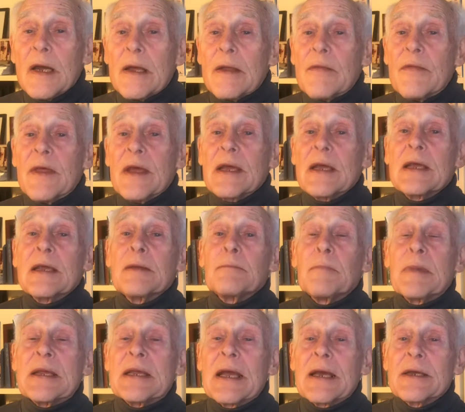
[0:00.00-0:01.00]
they
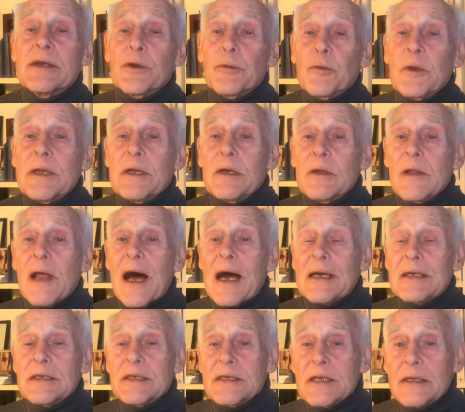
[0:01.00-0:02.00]
began to
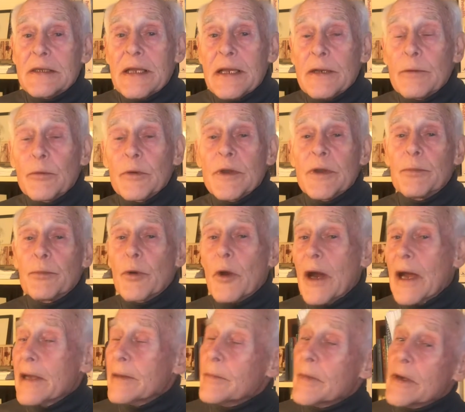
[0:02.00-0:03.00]
realize that they were the
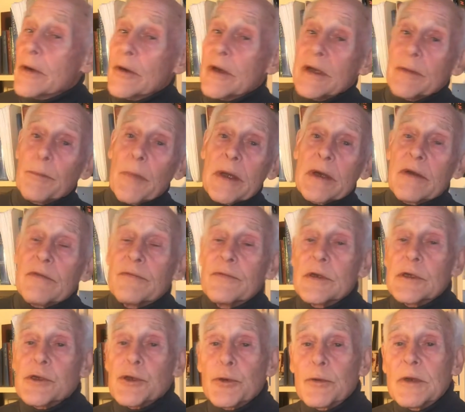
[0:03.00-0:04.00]
primary
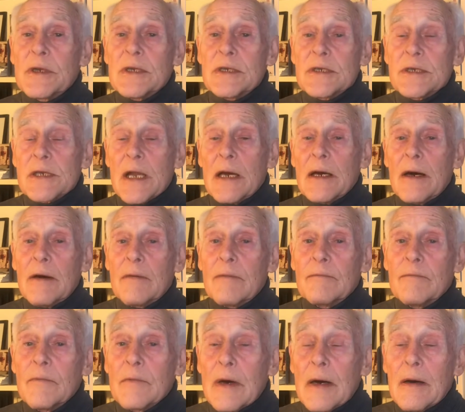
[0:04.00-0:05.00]
beneficiaries
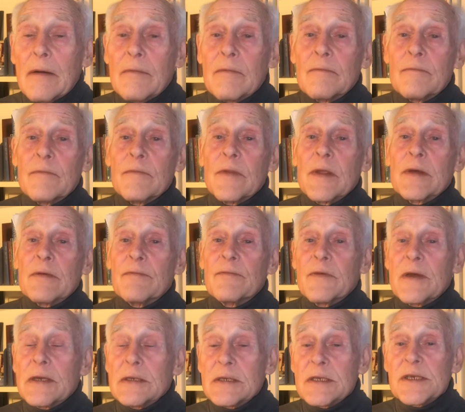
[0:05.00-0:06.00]
of the
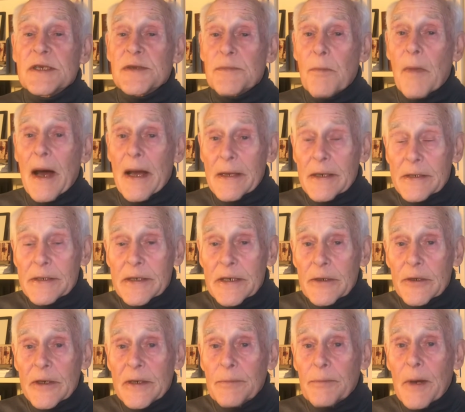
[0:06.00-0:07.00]
Fed's
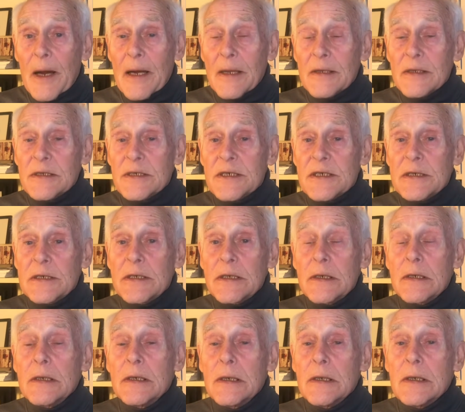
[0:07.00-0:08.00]
monetary policy,
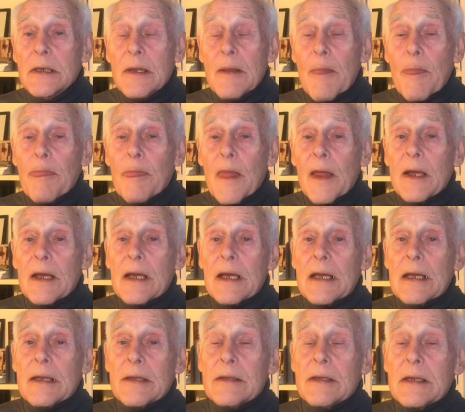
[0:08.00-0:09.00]

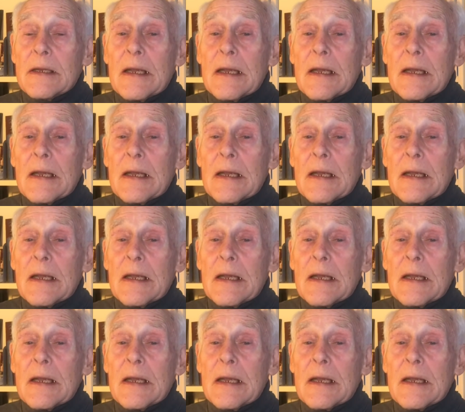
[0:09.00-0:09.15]
and